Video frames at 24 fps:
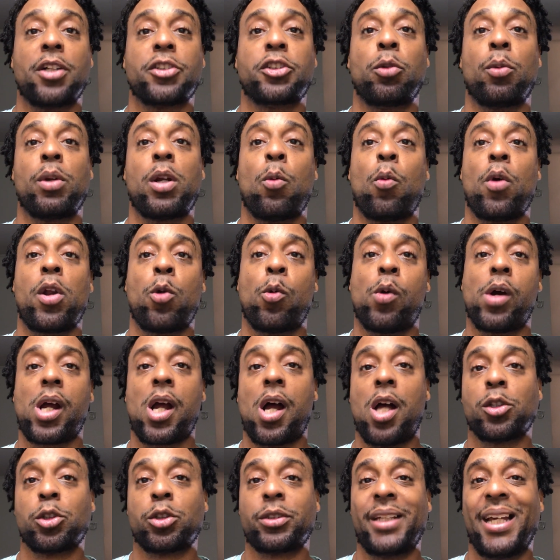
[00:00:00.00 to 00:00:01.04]
You want a one-on-one
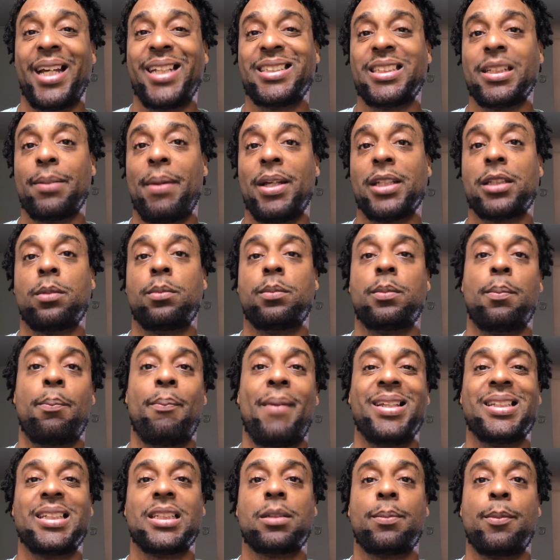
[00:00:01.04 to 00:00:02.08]
consultation,
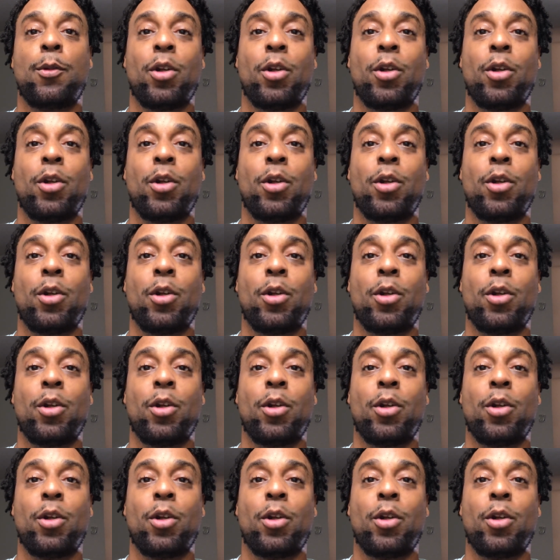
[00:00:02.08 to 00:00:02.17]
message me